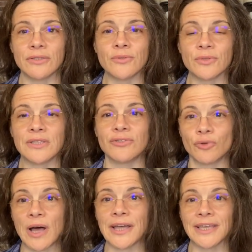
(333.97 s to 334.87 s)
you could
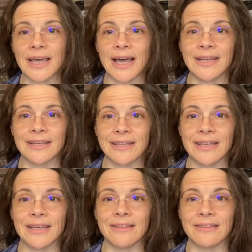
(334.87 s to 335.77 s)
dry can
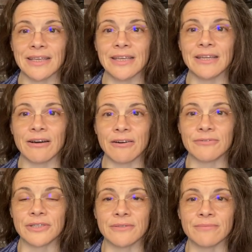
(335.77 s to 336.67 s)
in the
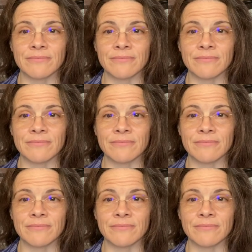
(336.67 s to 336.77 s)
oven.